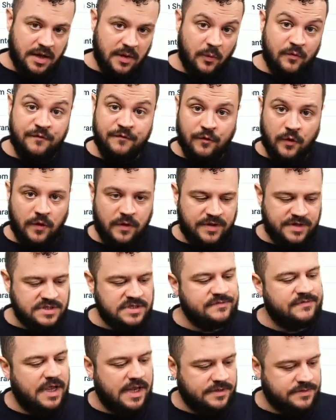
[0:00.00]
for this
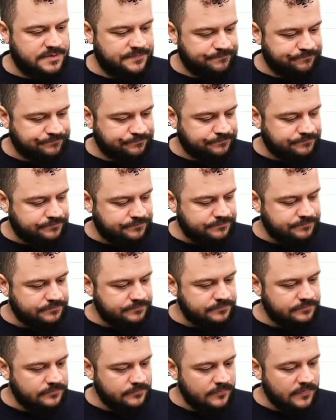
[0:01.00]
event.
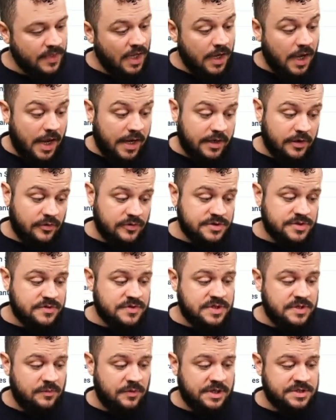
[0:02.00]
I can also
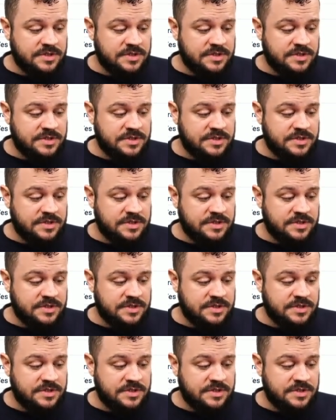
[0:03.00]
see whilst I'm